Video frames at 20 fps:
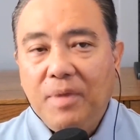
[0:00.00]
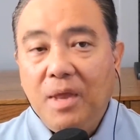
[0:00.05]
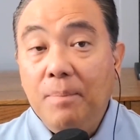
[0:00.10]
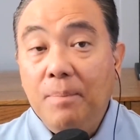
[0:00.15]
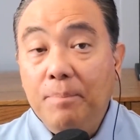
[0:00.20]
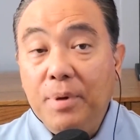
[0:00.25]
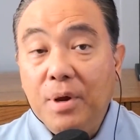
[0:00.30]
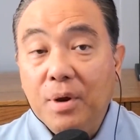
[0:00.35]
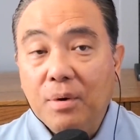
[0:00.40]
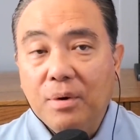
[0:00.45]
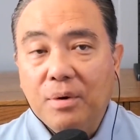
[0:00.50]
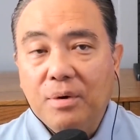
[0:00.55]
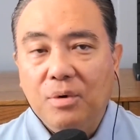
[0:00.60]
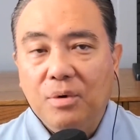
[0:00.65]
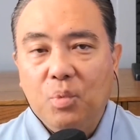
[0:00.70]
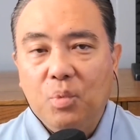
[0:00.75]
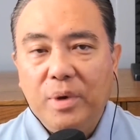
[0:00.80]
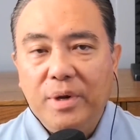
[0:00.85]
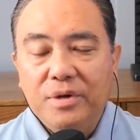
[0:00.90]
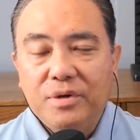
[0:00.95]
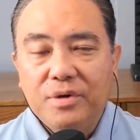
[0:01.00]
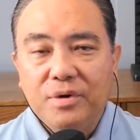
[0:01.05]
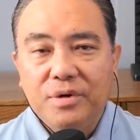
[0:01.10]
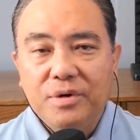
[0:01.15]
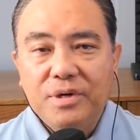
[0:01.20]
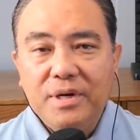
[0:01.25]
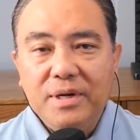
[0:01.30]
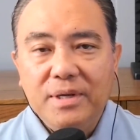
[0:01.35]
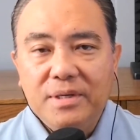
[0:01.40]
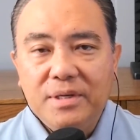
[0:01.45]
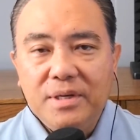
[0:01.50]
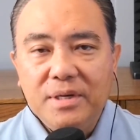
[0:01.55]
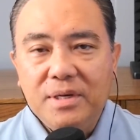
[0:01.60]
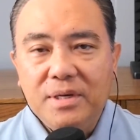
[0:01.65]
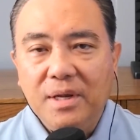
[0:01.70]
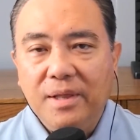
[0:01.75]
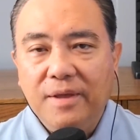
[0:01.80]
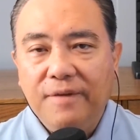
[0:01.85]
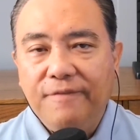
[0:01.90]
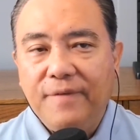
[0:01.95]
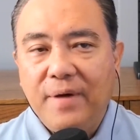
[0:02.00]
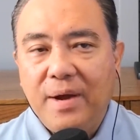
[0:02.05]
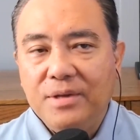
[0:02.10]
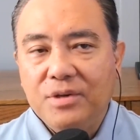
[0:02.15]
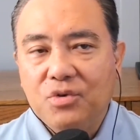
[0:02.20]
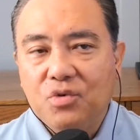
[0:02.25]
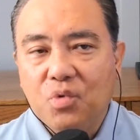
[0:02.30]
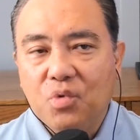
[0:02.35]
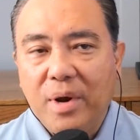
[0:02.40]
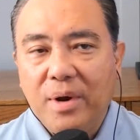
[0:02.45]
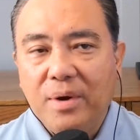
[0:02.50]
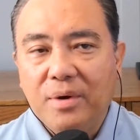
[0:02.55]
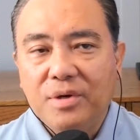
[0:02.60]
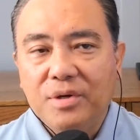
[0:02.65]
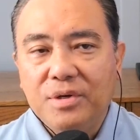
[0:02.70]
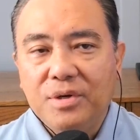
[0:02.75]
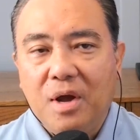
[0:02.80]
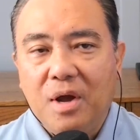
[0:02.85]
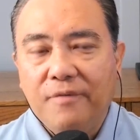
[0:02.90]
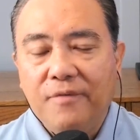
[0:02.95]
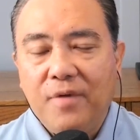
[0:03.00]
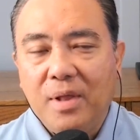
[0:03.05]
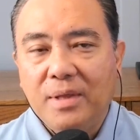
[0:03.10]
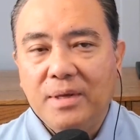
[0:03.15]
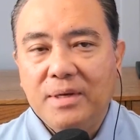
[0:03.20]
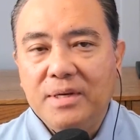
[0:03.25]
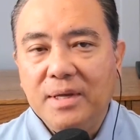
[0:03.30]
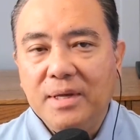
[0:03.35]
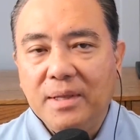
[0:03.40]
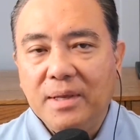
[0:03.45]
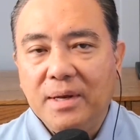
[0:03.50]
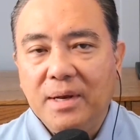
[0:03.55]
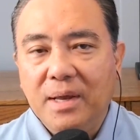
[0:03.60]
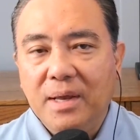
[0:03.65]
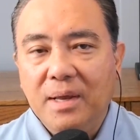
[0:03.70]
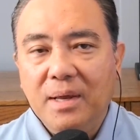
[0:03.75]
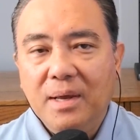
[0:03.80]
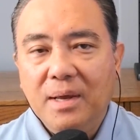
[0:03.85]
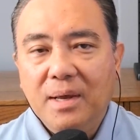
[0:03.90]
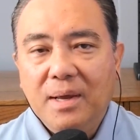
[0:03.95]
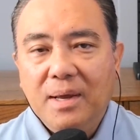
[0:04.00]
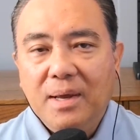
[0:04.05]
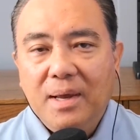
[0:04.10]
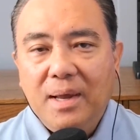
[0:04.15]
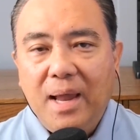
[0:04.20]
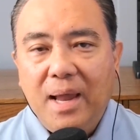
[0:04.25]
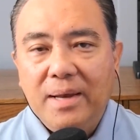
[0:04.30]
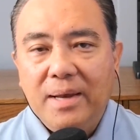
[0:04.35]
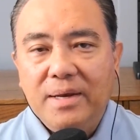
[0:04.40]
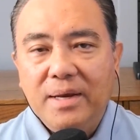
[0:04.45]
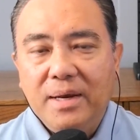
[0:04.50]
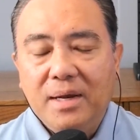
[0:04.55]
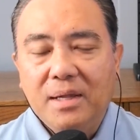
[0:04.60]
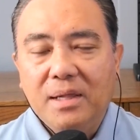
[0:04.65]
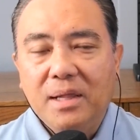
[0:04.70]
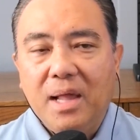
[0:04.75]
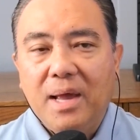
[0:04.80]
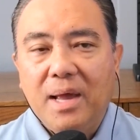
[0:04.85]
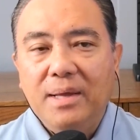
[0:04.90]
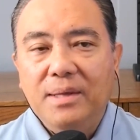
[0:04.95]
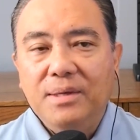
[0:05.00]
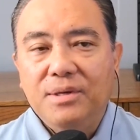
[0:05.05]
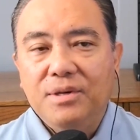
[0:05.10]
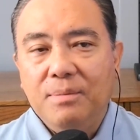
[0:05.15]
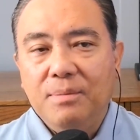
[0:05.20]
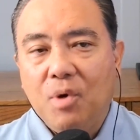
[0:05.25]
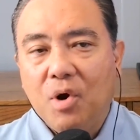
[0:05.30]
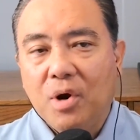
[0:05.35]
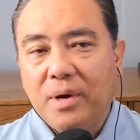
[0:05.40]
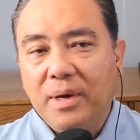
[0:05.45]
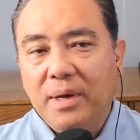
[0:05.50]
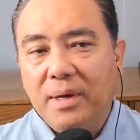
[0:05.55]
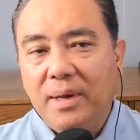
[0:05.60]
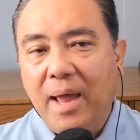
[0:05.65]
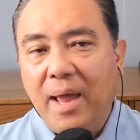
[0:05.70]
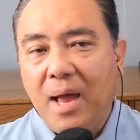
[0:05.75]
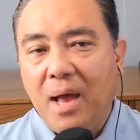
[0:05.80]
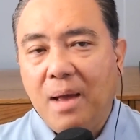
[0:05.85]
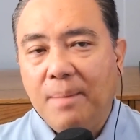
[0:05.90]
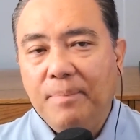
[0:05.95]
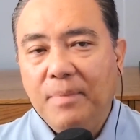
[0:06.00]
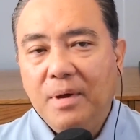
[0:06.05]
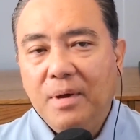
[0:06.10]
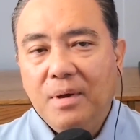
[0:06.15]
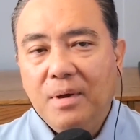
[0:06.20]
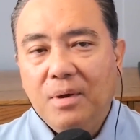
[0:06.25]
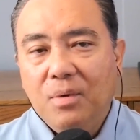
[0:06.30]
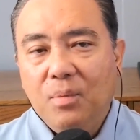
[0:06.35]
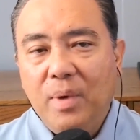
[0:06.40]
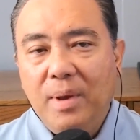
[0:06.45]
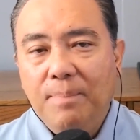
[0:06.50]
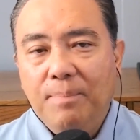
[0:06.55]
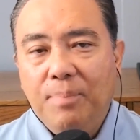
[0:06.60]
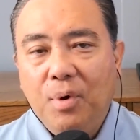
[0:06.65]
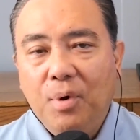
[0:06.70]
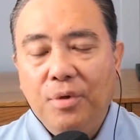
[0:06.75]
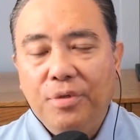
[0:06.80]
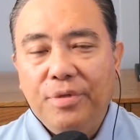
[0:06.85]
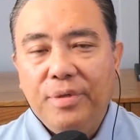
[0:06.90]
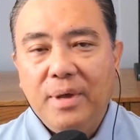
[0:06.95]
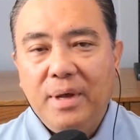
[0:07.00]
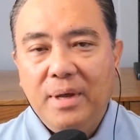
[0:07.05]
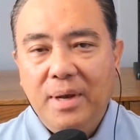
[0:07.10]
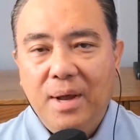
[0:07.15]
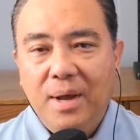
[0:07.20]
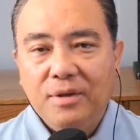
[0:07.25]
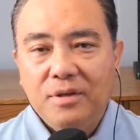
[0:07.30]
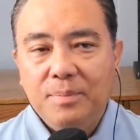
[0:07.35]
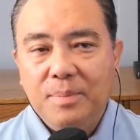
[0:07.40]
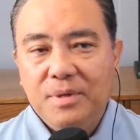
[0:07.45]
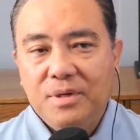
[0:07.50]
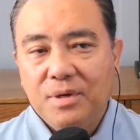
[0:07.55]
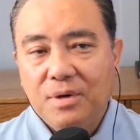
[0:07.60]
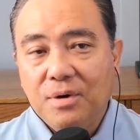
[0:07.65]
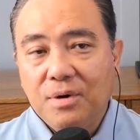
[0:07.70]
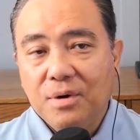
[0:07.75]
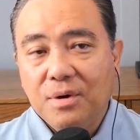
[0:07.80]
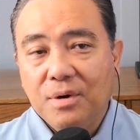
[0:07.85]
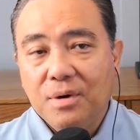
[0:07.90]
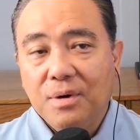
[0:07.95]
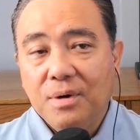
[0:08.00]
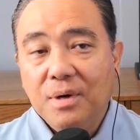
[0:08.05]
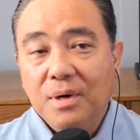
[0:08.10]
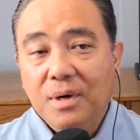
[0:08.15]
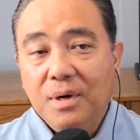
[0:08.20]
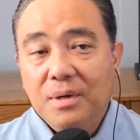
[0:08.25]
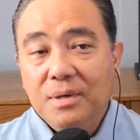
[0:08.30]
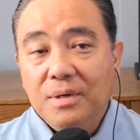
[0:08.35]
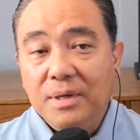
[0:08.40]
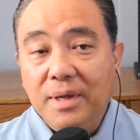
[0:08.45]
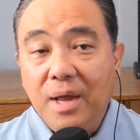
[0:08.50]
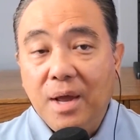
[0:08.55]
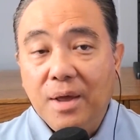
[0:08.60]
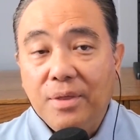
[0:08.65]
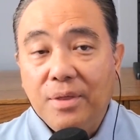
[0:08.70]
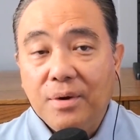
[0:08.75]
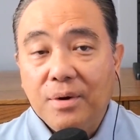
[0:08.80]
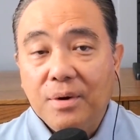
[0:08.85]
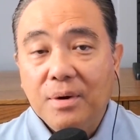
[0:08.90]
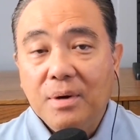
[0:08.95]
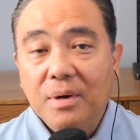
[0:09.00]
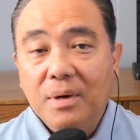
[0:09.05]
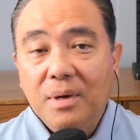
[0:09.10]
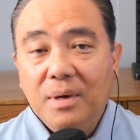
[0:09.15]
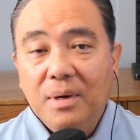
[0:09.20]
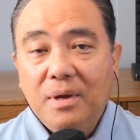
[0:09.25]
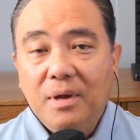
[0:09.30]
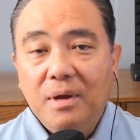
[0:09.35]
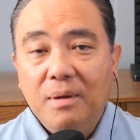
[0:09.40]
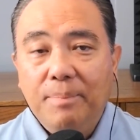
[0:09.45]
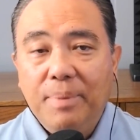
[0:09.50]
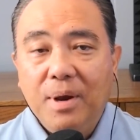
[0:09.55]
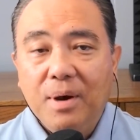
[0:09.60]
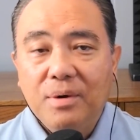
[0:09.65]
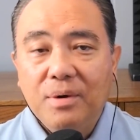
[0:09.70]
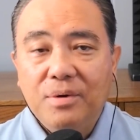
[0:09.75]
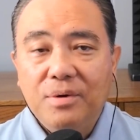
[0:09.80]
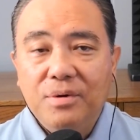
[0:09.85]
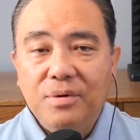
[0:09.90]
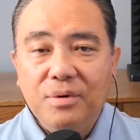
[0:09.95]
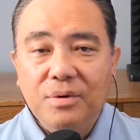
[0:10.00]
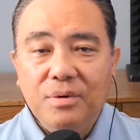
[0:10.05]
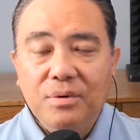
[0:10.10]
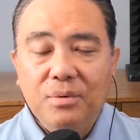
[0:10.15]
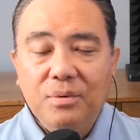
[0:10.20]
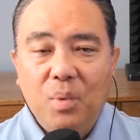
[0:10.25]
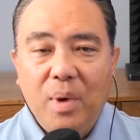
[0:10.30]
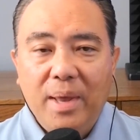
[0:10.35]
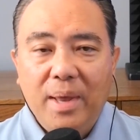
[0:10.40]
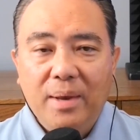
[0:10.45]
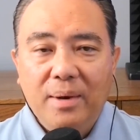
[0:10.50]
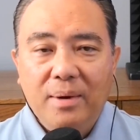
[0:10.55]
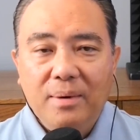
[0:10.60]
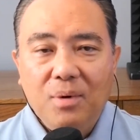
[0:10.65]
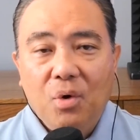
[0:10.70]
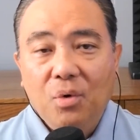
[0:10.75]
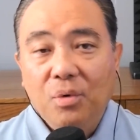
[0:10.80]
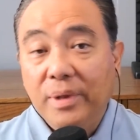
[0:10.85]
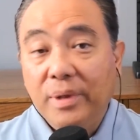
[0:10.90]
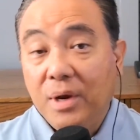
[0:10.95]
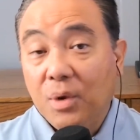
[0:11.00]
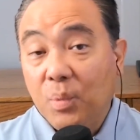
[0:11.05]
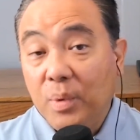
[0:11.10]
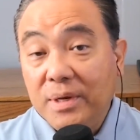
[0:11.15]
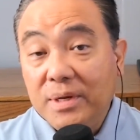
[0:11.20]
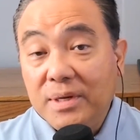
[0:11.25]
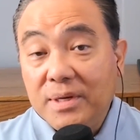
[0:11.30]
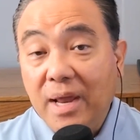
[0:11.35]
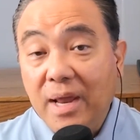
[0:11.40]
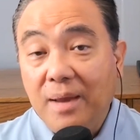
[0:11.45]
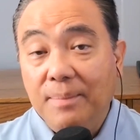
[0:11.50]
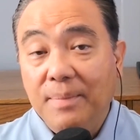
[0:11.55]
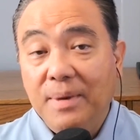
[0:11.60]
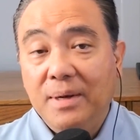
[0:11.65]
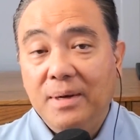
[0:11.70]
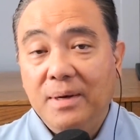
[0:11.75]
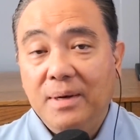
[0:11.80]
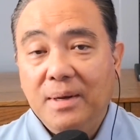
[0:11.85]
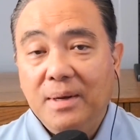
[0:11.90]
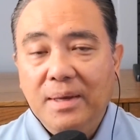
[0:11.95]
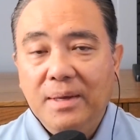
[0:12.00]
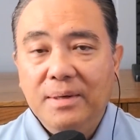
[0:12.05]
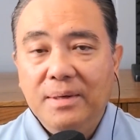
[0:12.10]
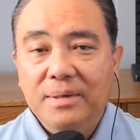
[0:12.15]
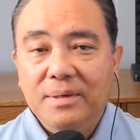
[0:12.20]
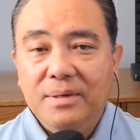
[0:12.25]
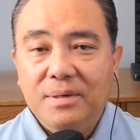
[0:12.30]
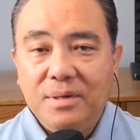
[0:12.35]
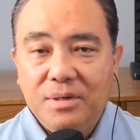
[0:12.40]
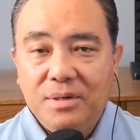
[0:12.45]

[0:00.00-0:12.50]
Empirical research consistently finds greater stock volatility and declines in market cap when both announcements occur together compared to when only a restatement is